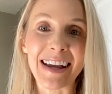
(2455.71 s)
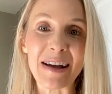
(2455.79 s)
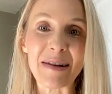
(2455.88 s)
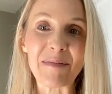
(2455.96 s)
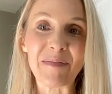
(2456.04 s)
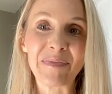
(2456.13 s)

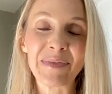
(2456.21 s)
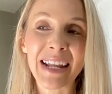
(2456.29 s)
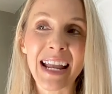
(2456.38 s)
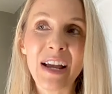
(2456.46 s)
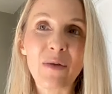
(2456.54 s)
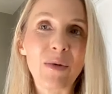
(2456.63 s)
Uh,
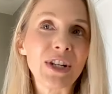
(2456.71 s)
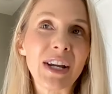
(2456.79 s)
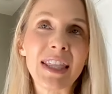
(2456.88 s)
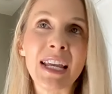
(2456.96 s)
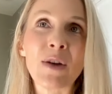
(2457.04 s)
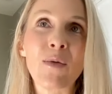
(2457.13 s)
which
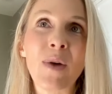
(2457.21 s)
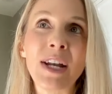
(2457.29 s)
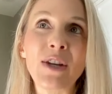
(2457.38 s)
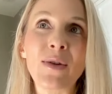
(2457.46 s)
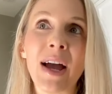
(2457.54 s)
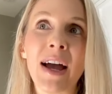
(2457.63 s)
I think
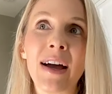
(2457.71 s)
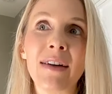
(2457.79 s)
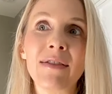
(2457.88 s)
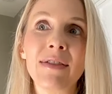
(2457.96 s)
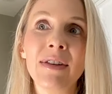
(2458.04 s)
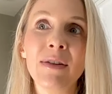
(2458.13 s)
when you
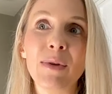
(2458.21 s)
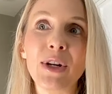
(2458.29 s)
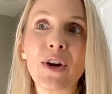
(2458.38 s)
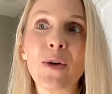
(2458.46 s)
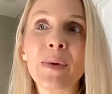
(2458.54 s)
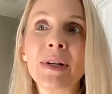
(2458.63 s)
have when
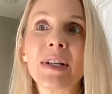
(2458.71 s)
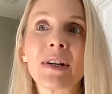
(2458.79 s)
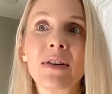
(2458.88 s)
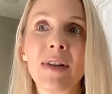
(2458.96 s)
you're open to